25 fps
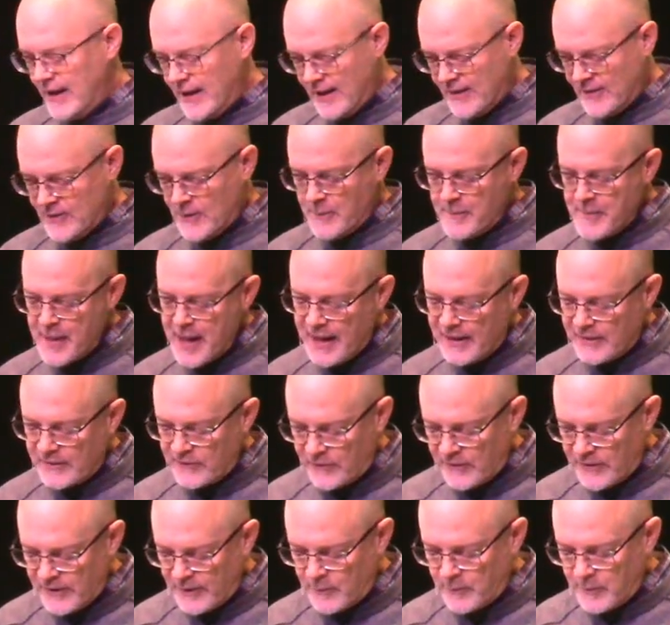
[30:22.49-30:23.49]
in the
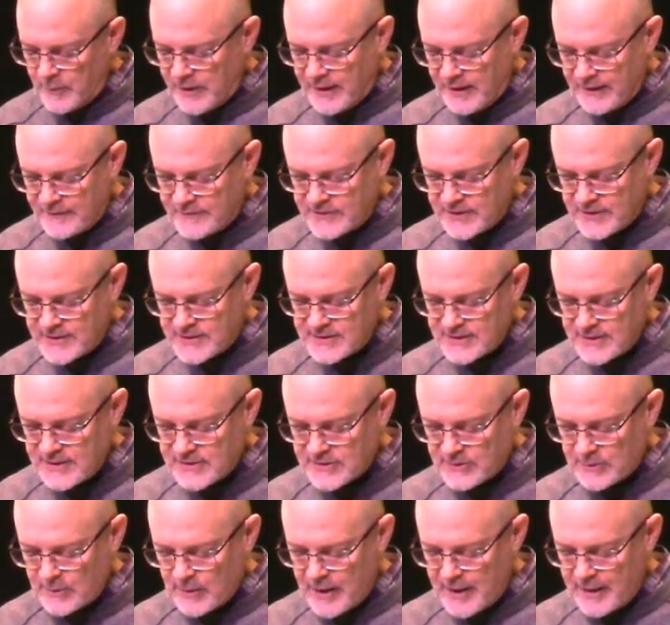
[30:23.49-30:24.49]
manner that we have just
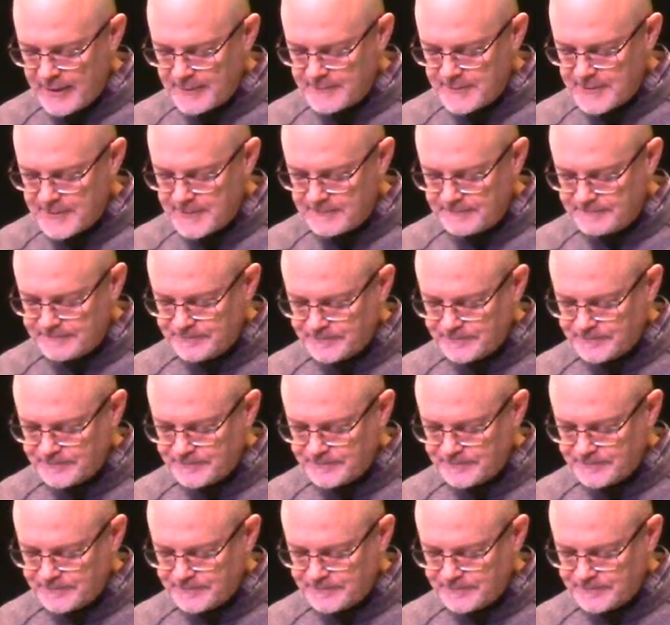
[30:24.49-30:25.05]
described.